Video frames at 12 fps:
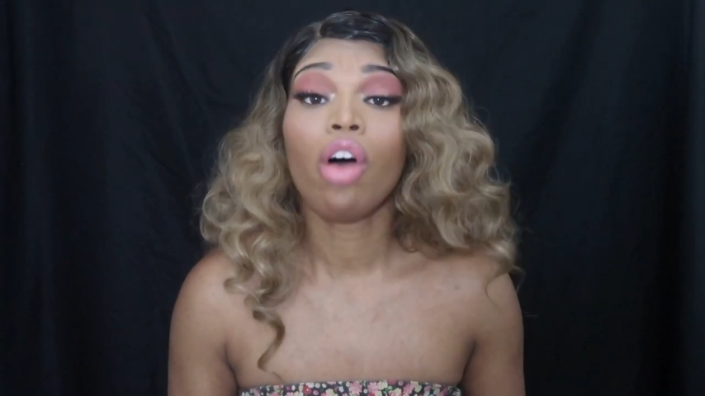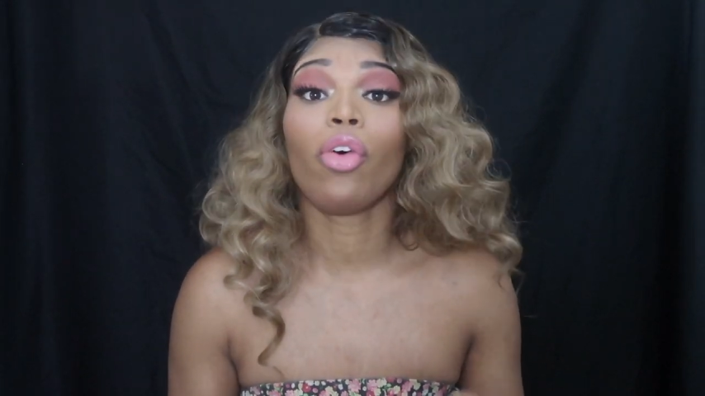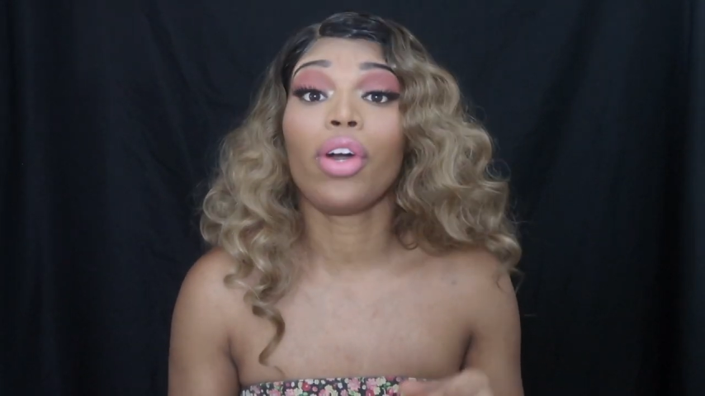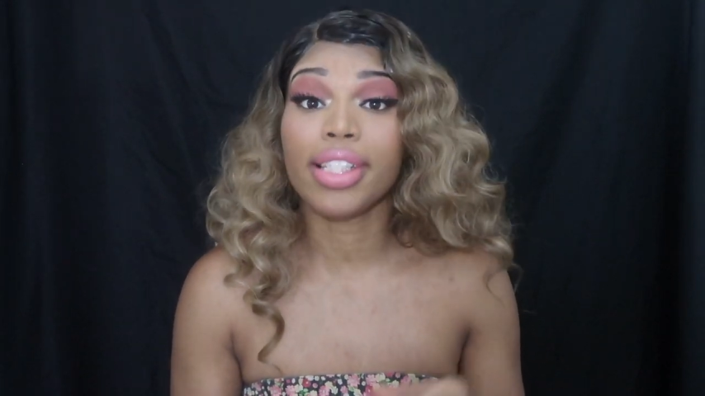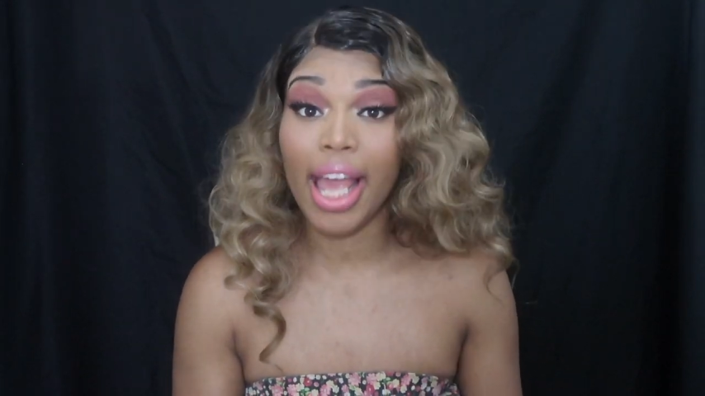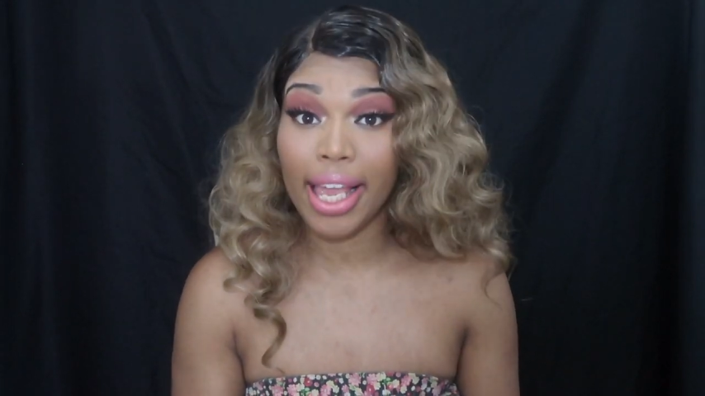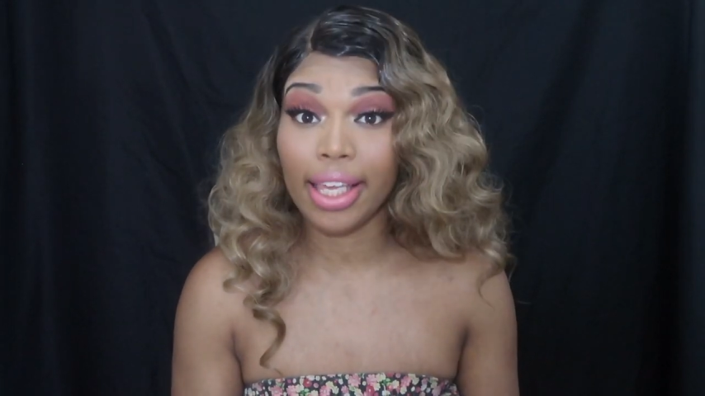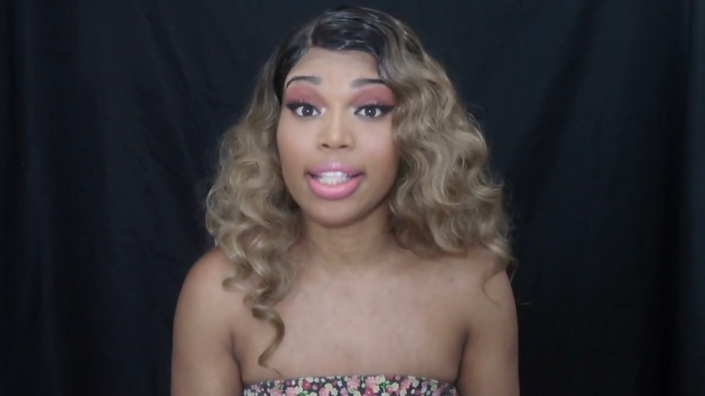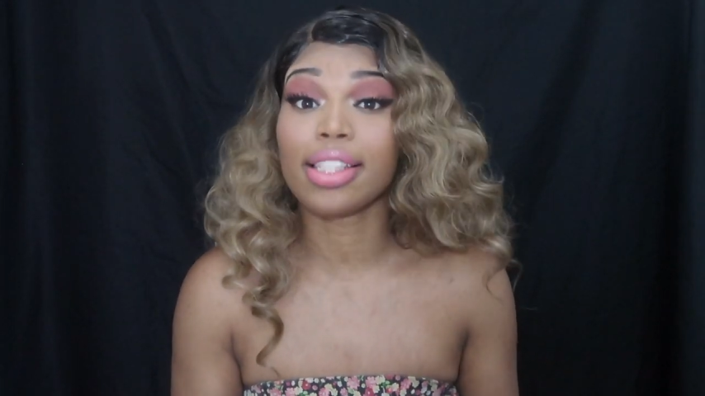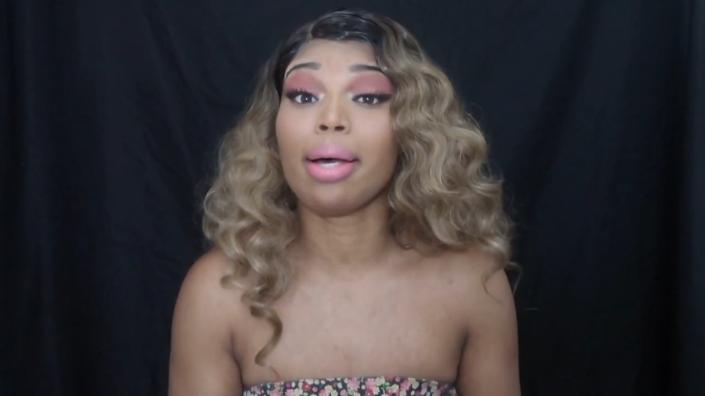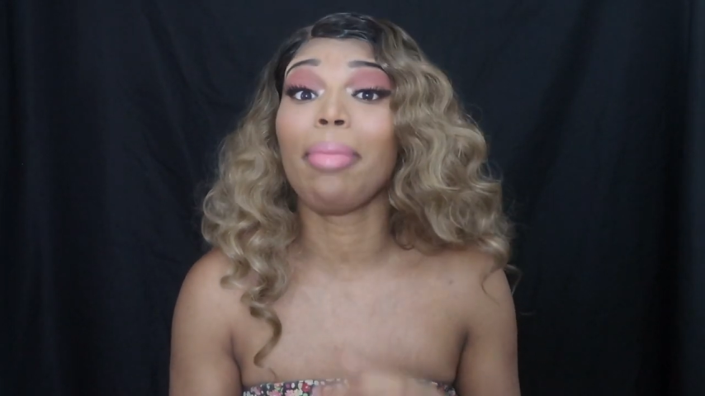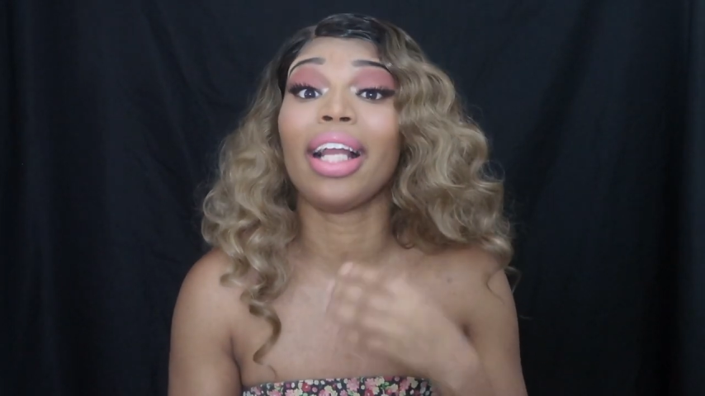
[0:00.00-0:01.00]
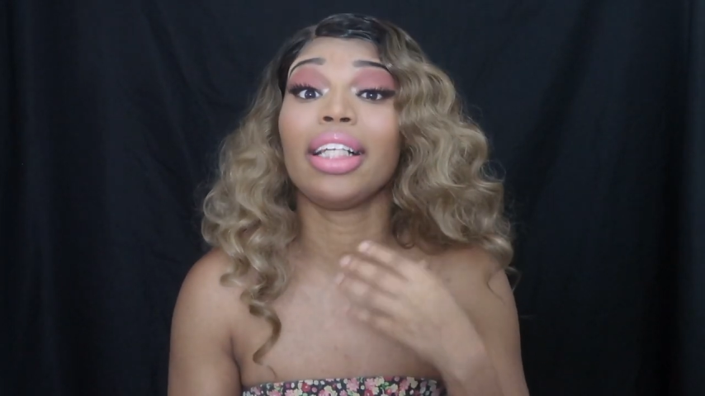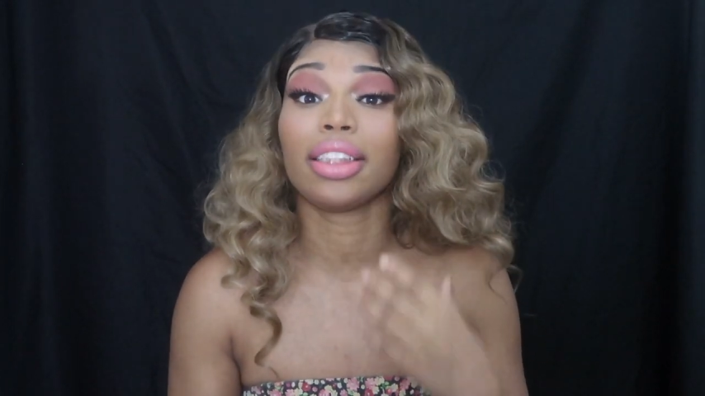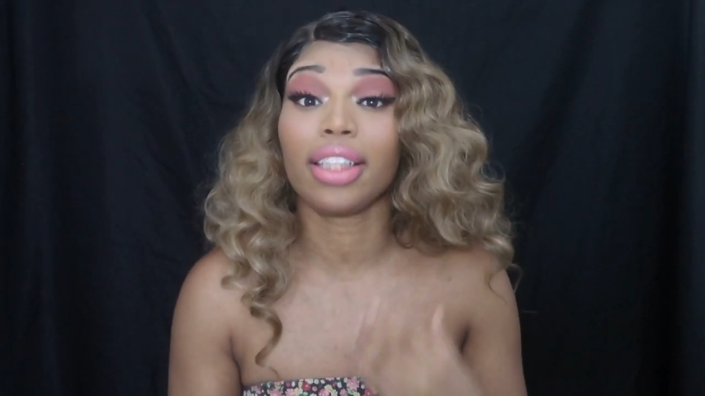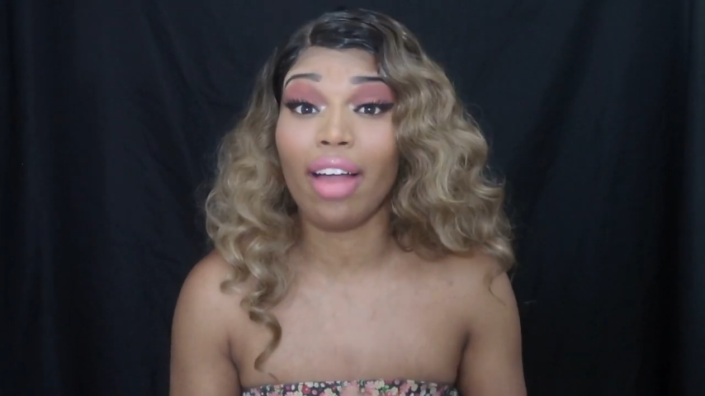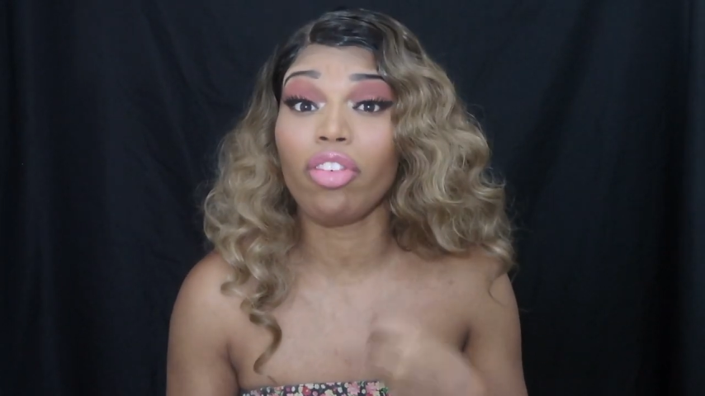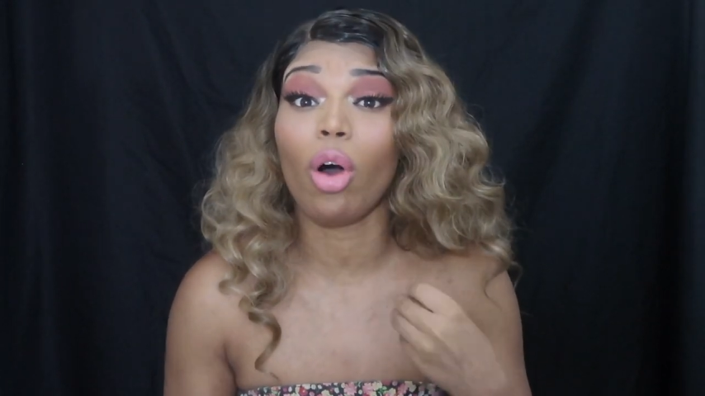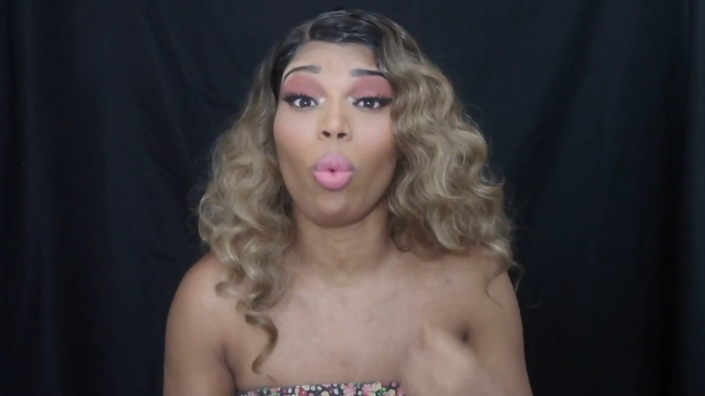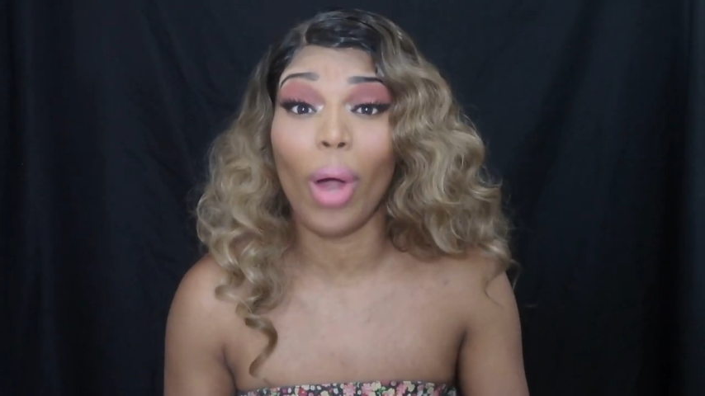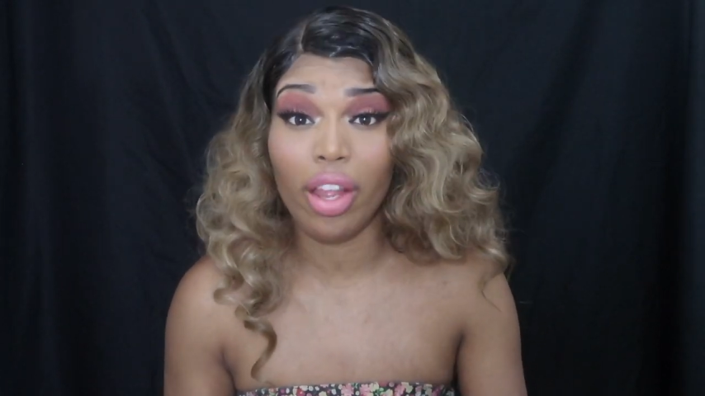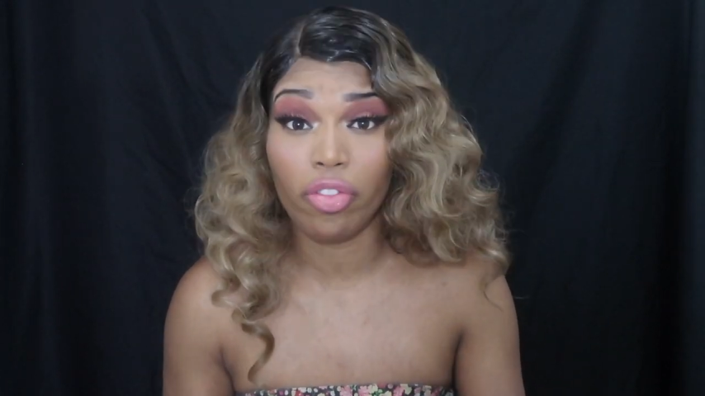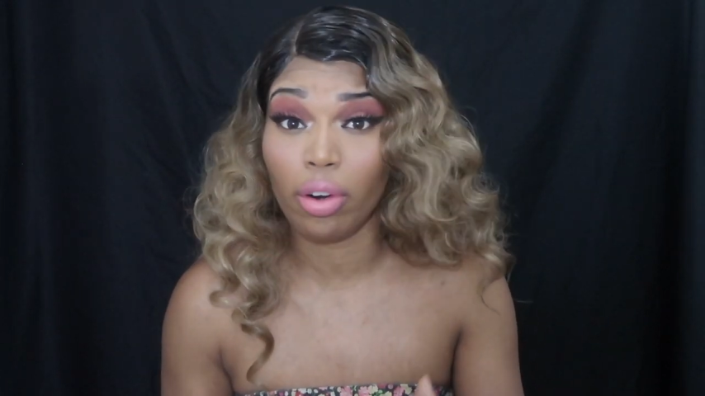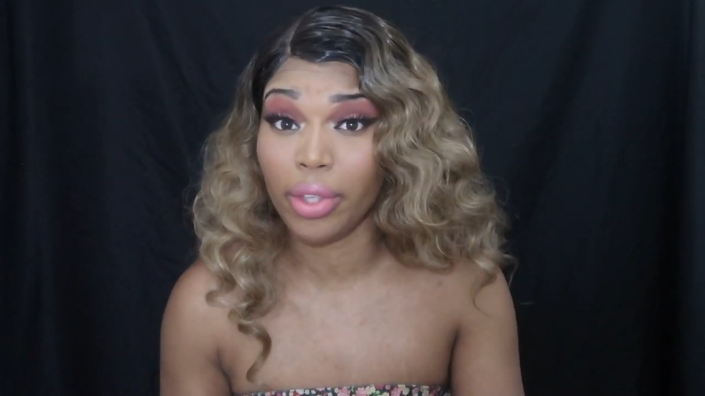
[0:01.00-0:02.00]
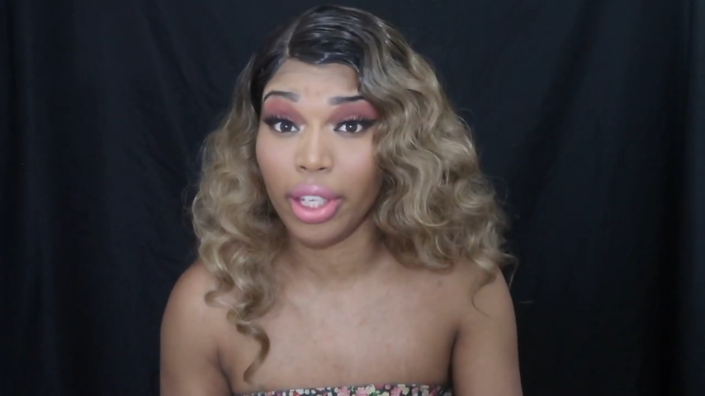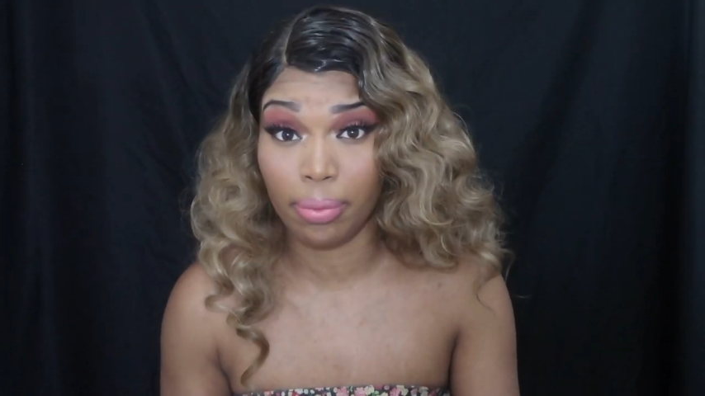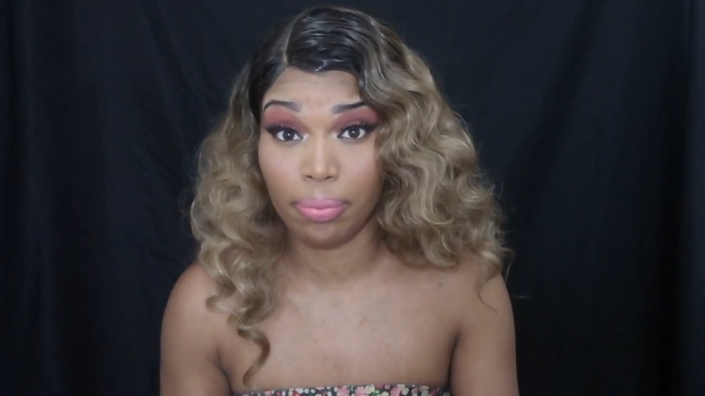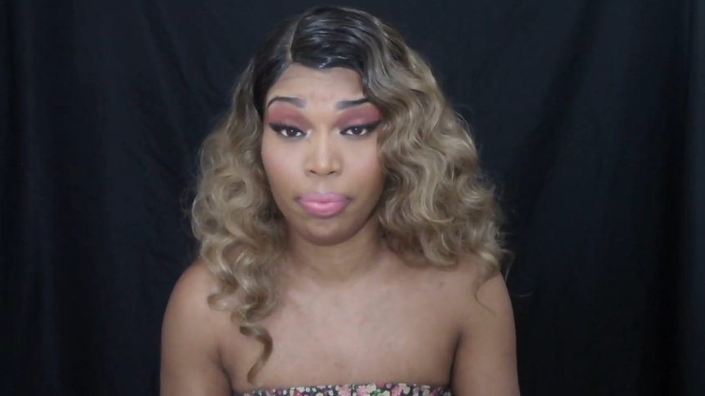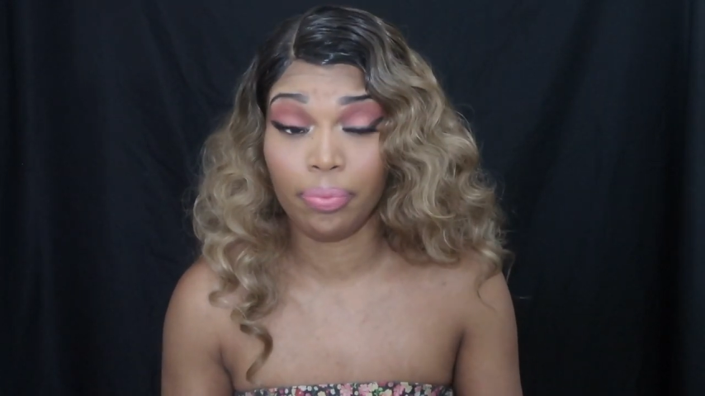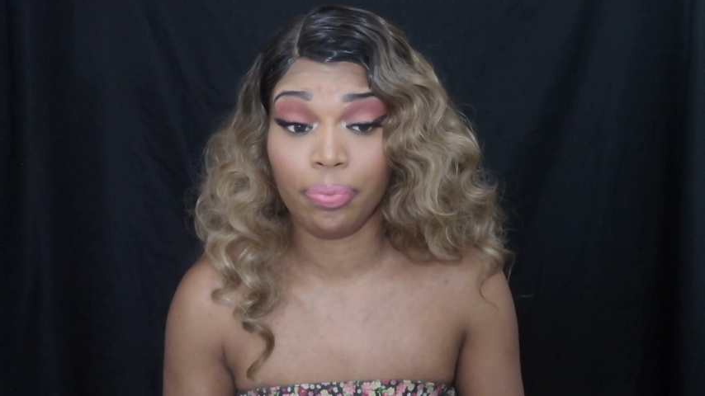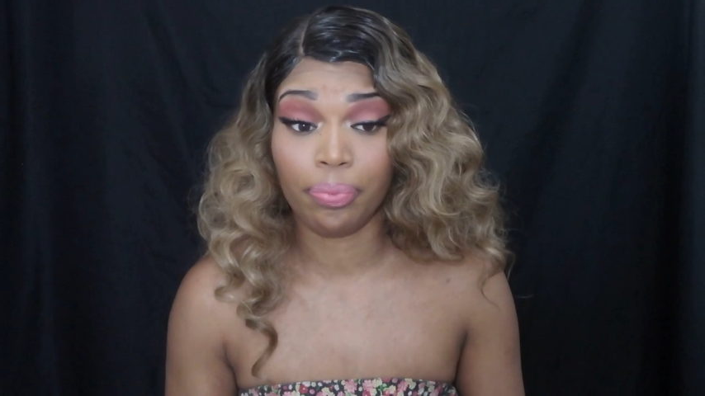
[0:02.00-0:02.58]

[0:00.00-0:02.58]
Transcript: for taking somebody's life away from them.